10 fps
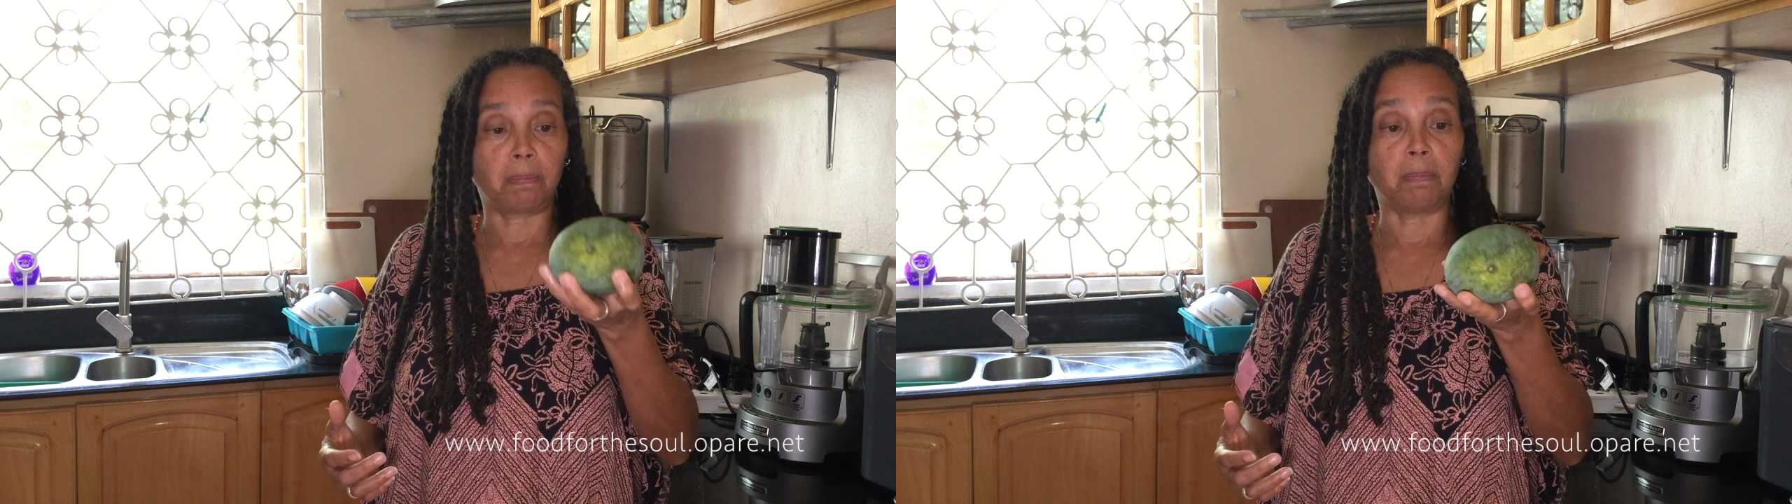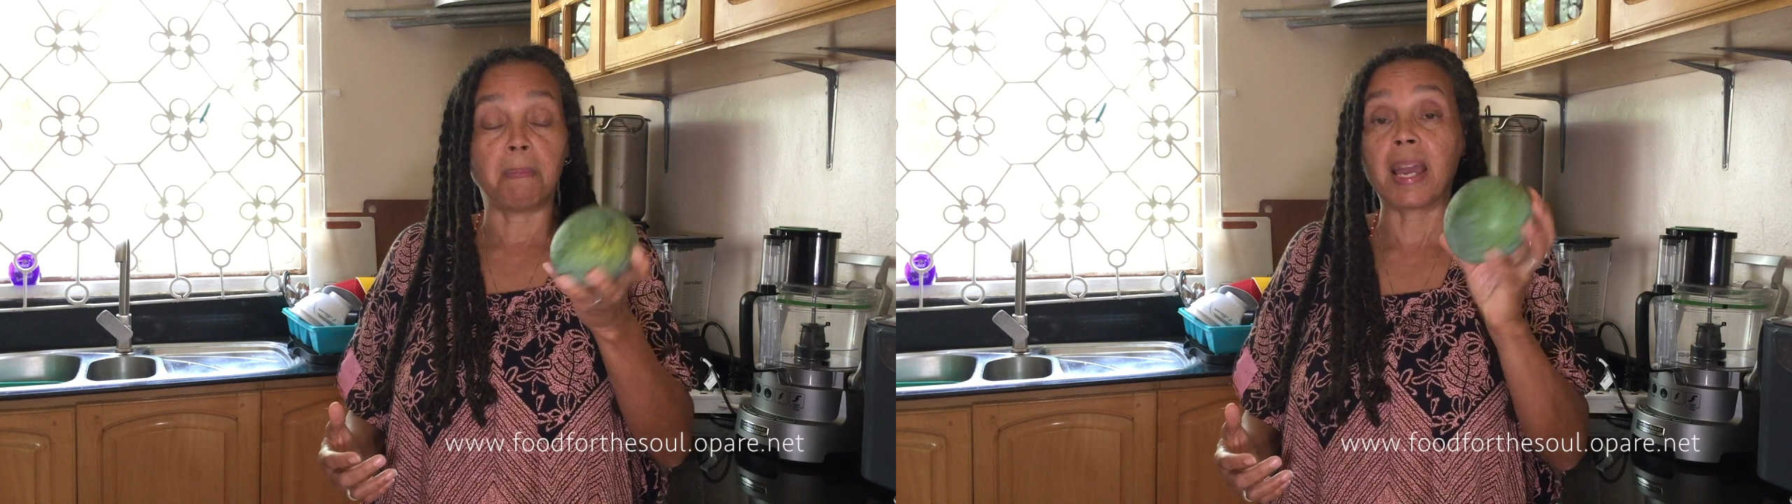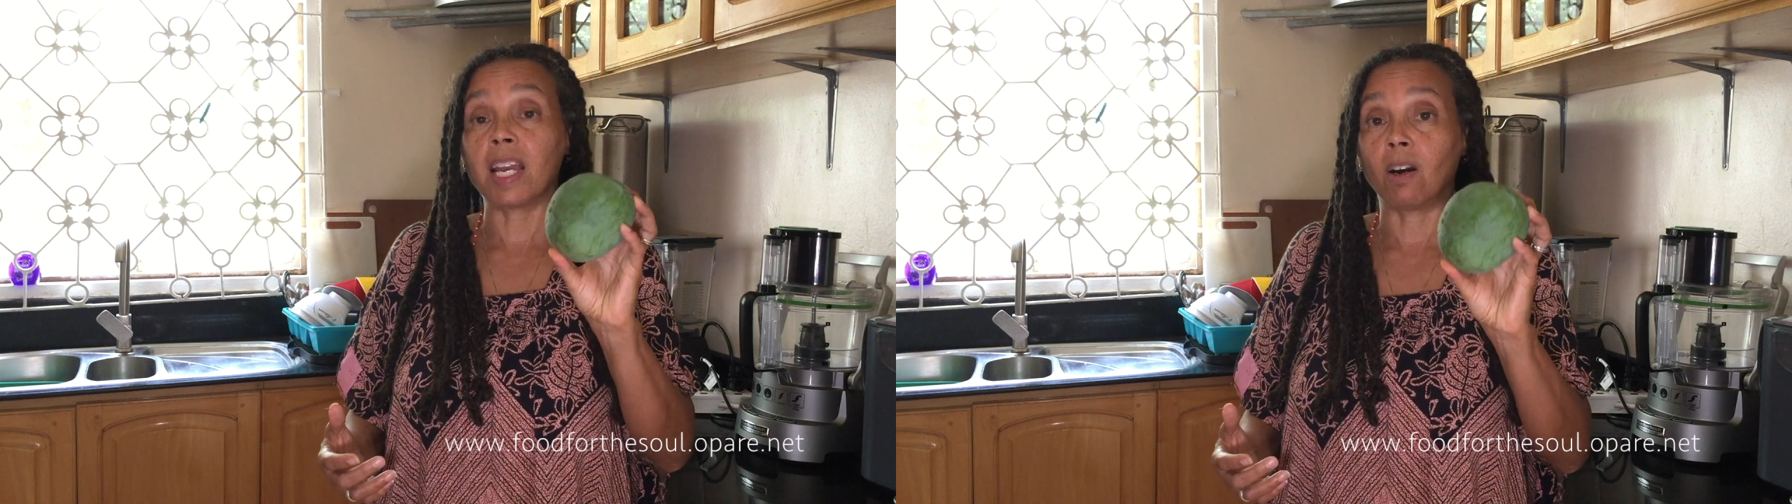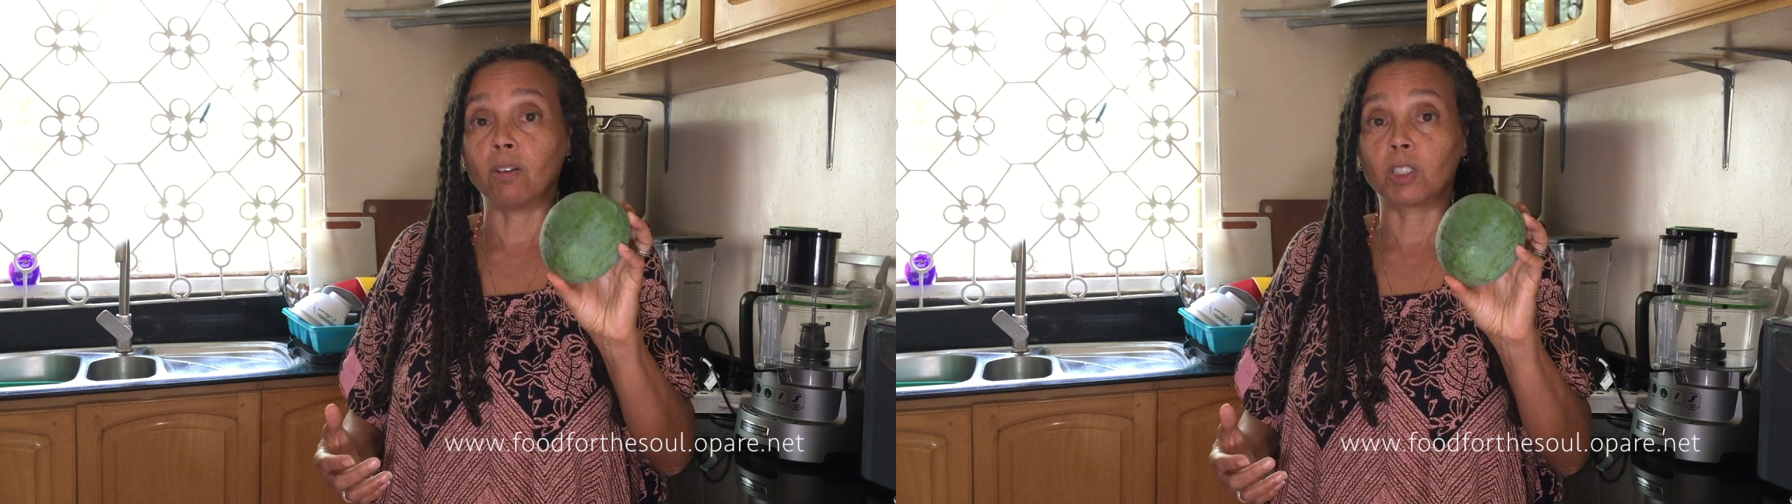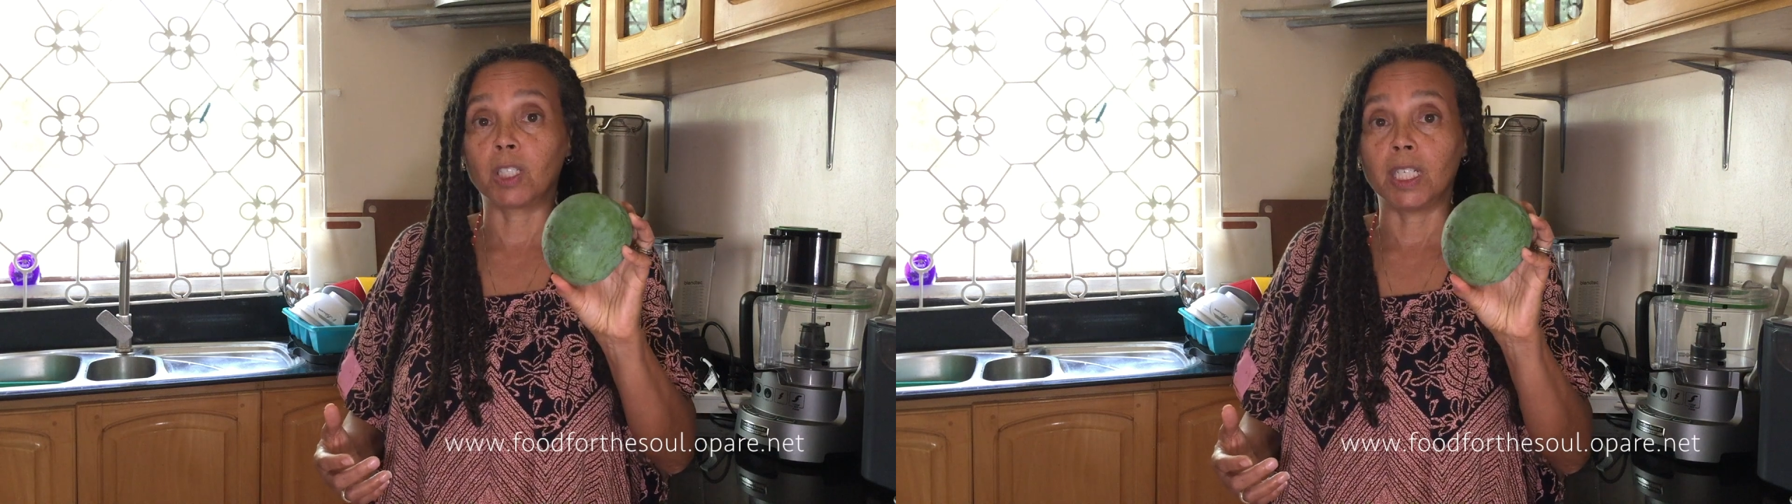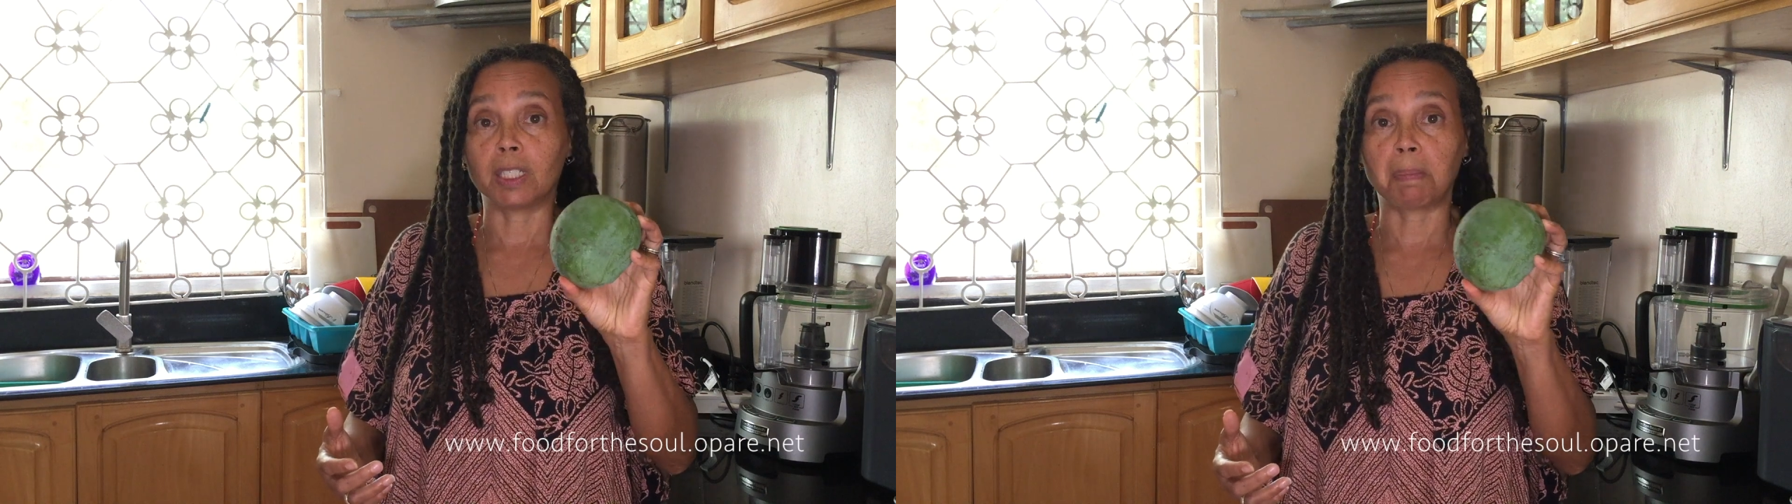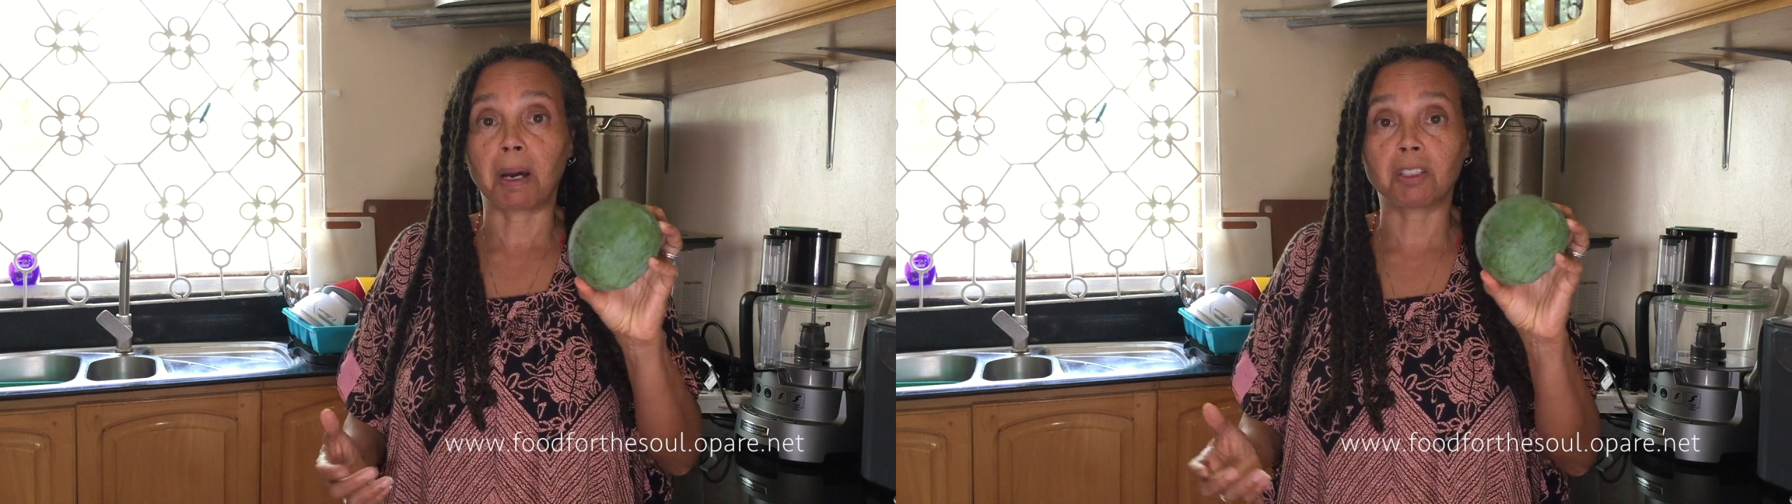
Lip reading: mango tree is about